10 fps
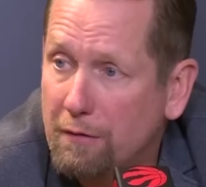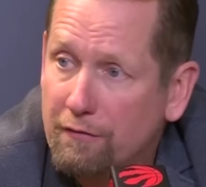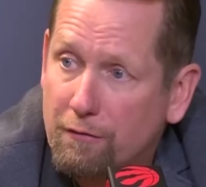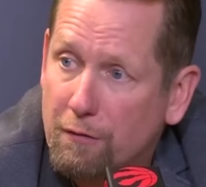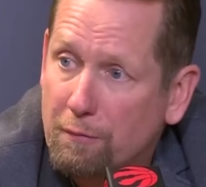
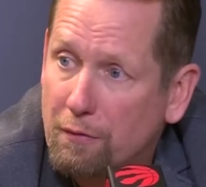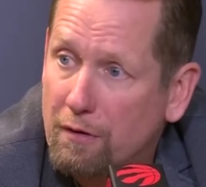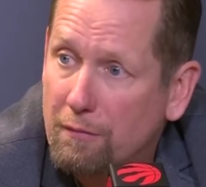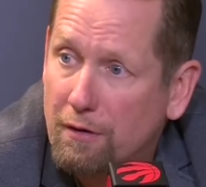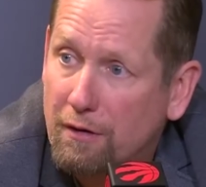in from the
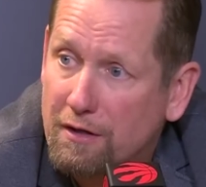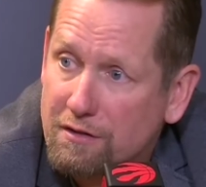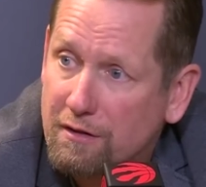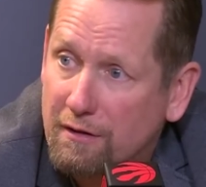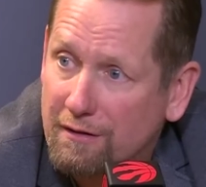perimeter
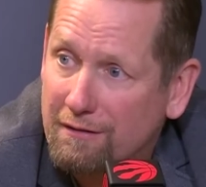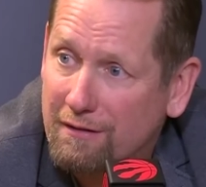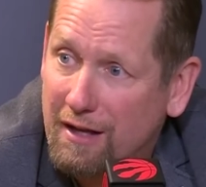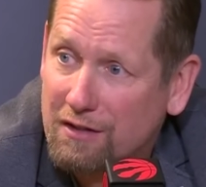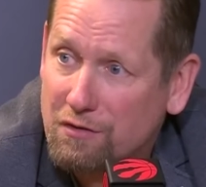as the
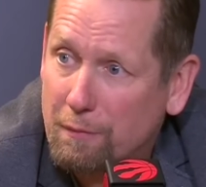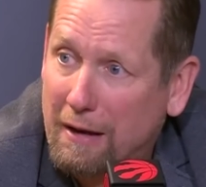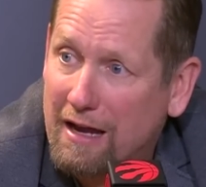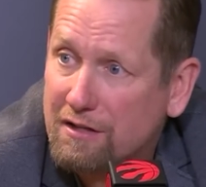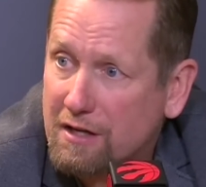extra
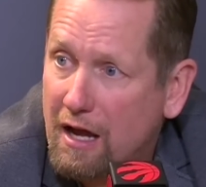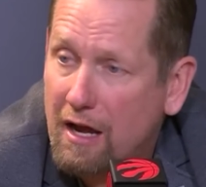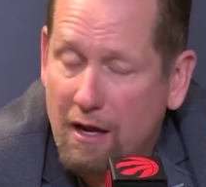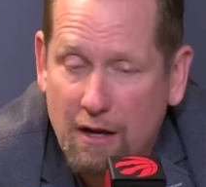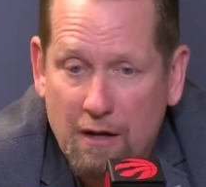pass
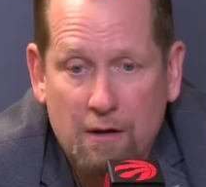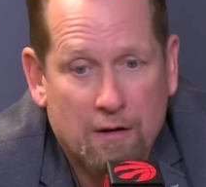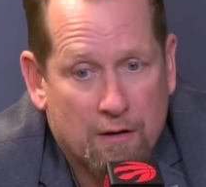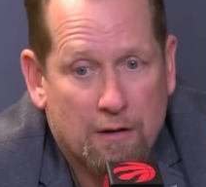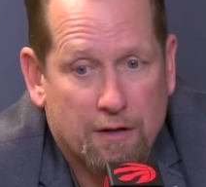guy,
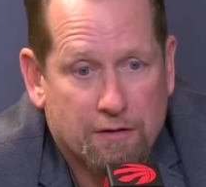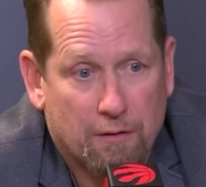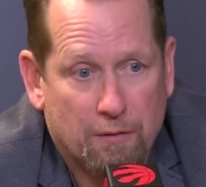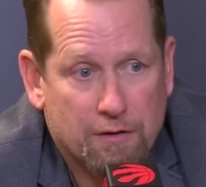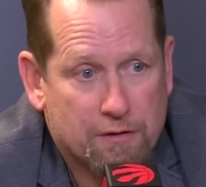that's
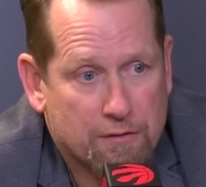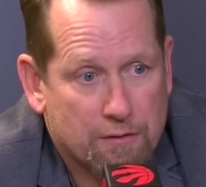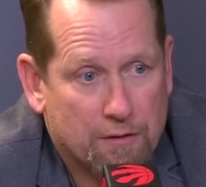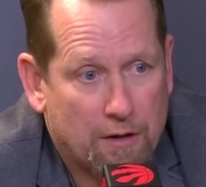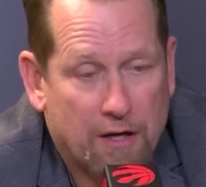always
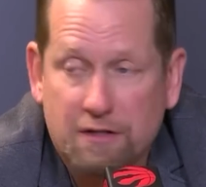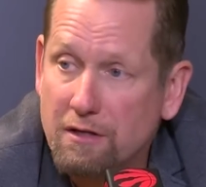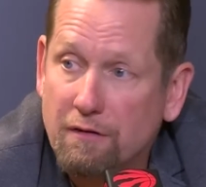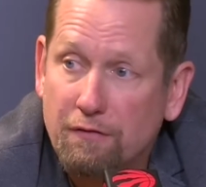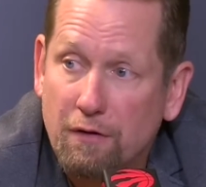
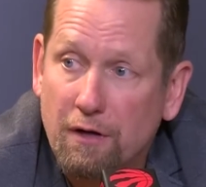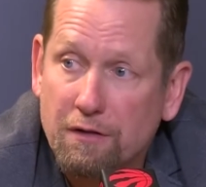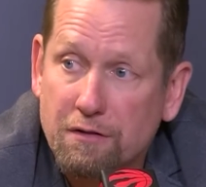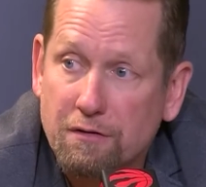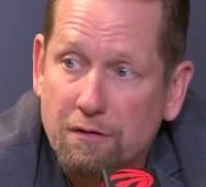icing for
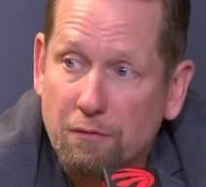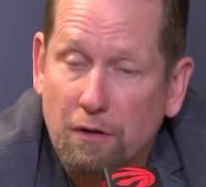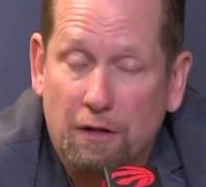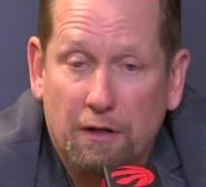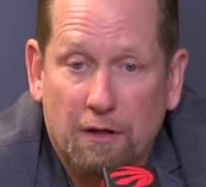us,
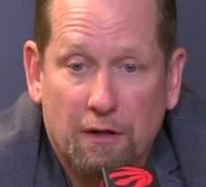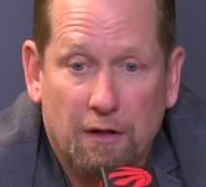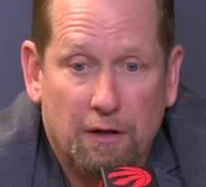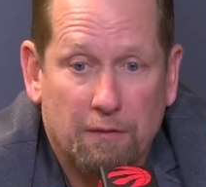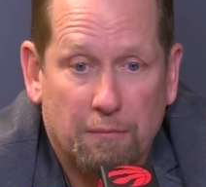really.
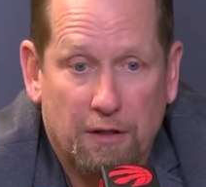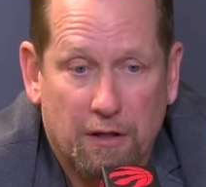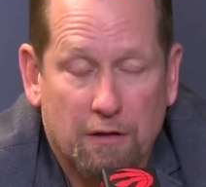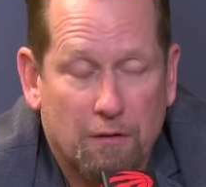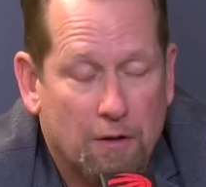But he
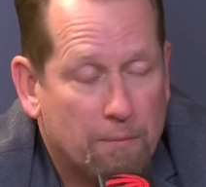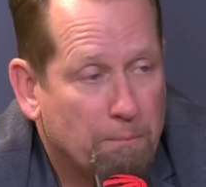can do it.